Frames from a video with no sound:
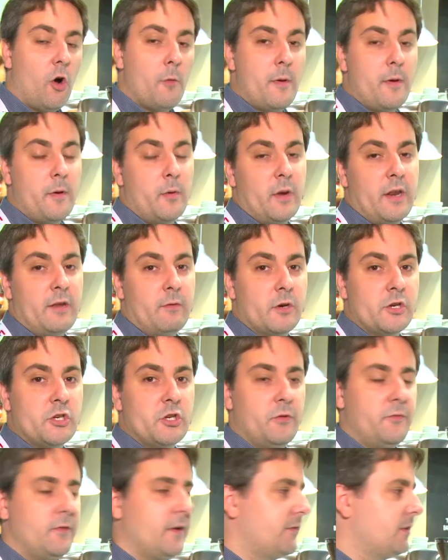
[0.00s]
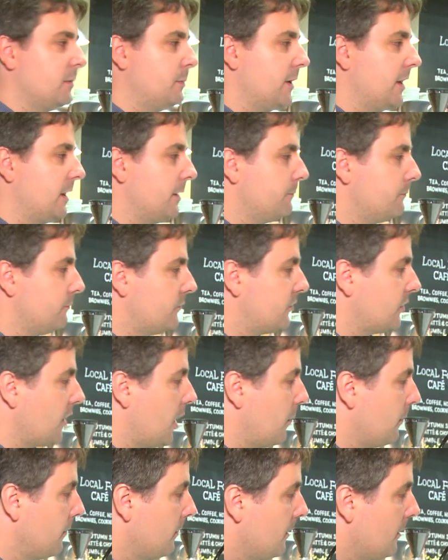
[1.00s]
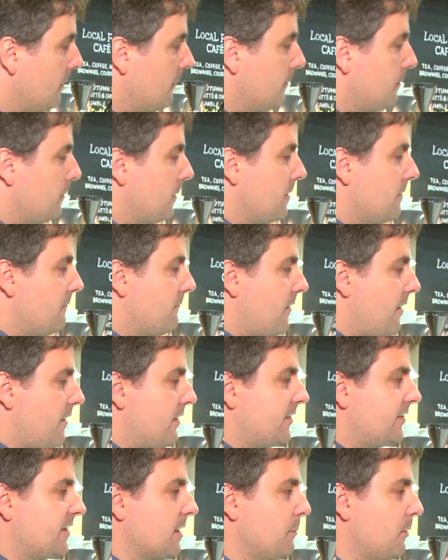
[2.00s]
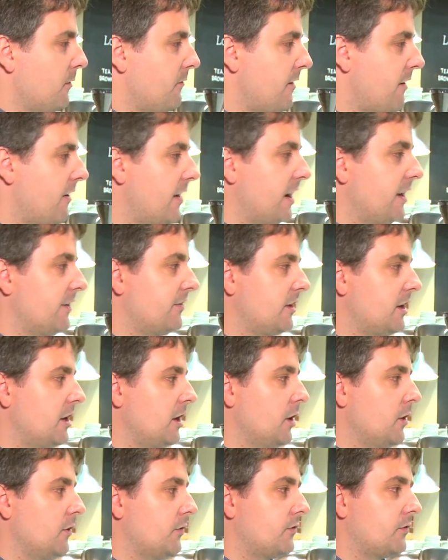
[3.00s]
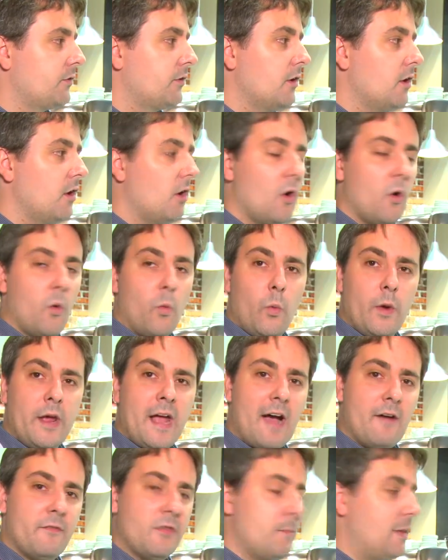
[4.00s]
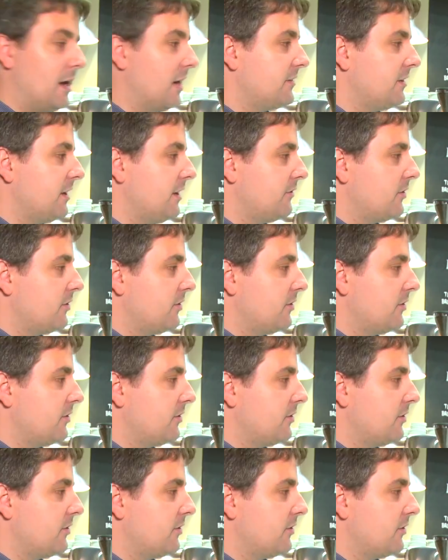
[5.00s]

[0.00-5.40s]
or maybe when you want to shoot 50p. So very simple, very easy to use. We have the ability